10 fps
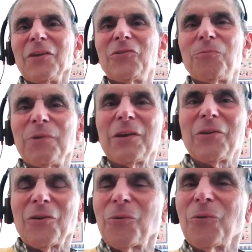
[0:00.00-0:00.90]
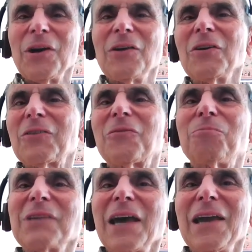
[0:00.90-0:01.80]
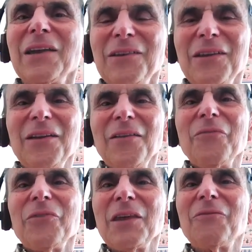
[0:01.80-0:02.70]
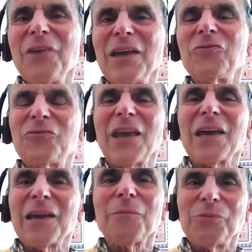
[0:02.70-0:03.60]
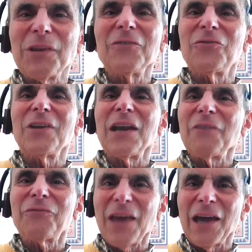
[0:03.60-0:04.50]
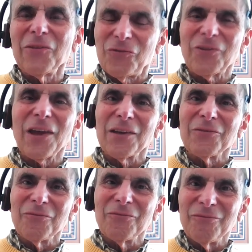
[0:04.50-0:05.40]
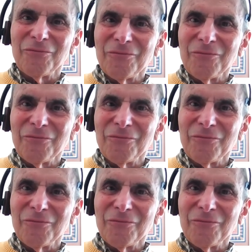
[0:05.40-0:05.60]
a speaker will explain the events taking place in Afghanistan.